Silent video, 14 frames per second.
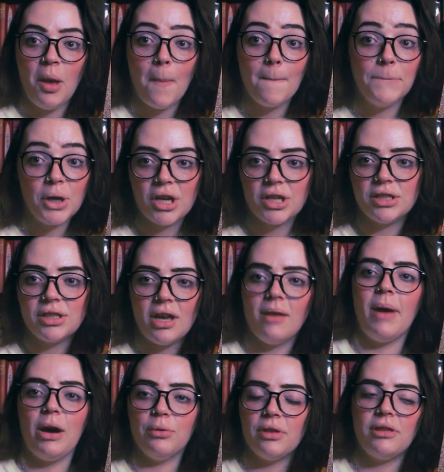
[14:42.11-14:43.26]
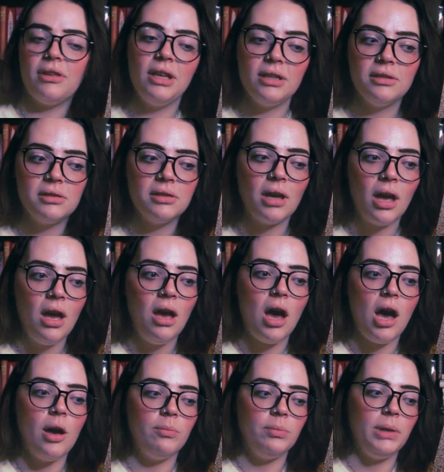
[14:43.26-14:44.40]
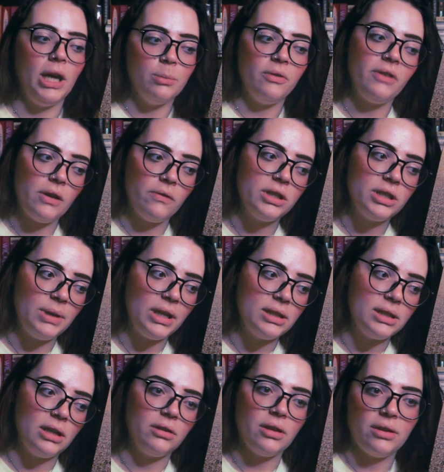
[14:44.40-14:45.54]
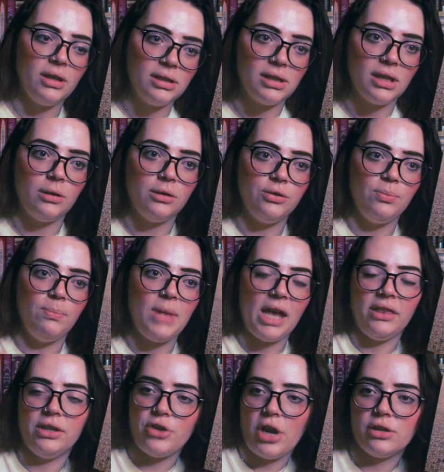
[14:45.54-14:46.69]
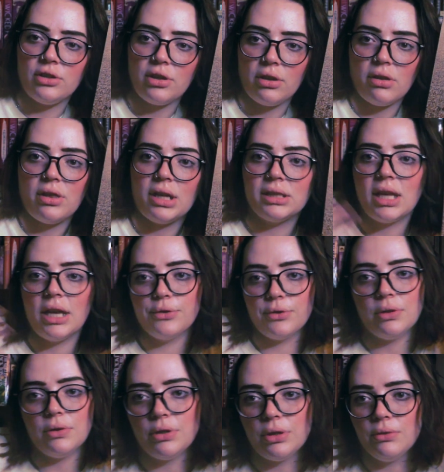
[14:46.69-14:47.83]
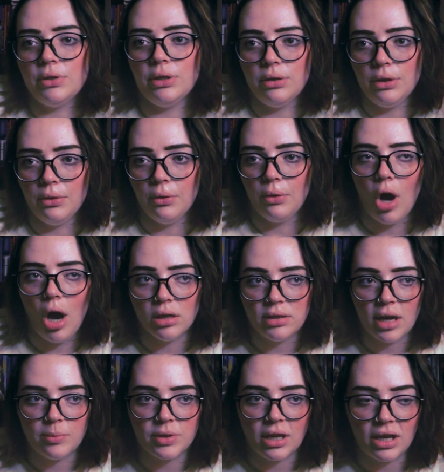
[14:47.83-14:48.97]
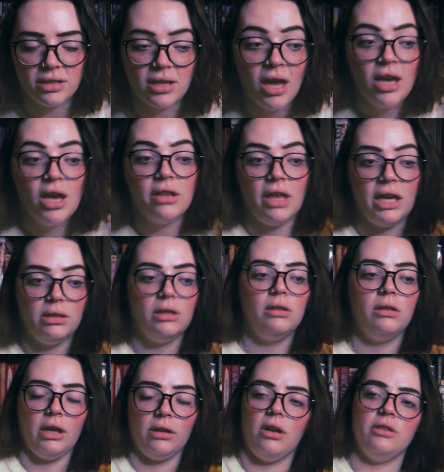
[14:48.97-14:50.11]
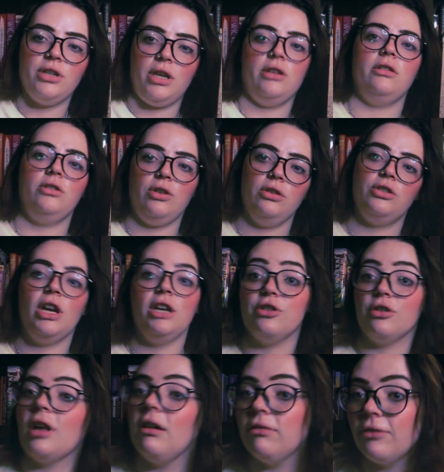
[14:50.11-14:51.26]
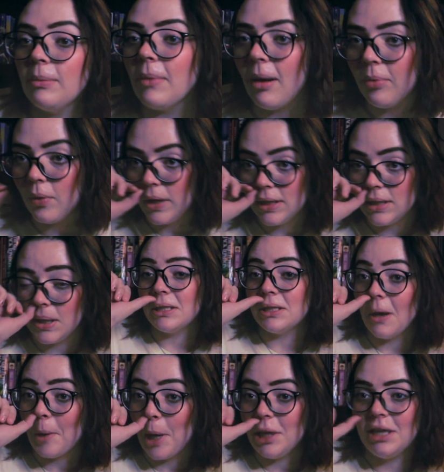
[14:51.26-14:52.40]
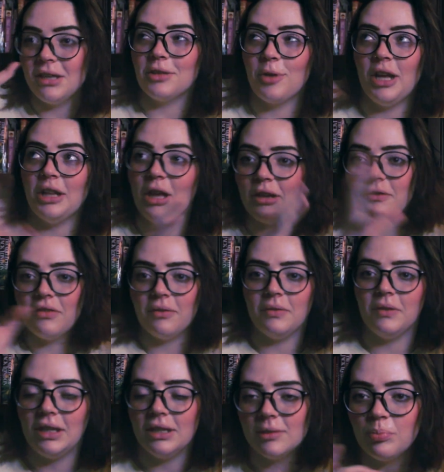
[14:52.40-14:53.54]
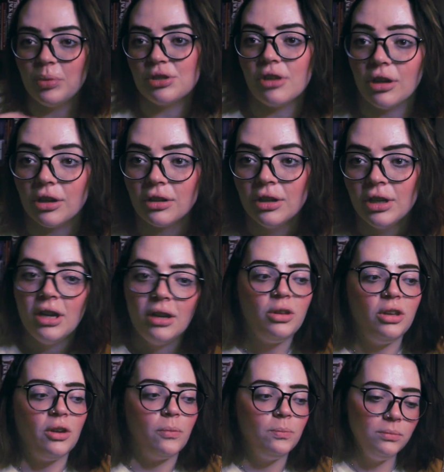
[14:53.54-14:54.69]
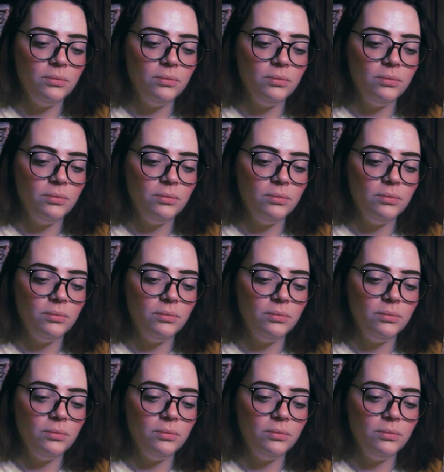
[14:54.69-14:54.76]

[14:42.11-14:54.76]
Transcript: books about things become favorites because they're the things that make the change. They're the things that introduce you to new concepts that then thereon change your life from that point. So I think that's why a lot of these books are, you know,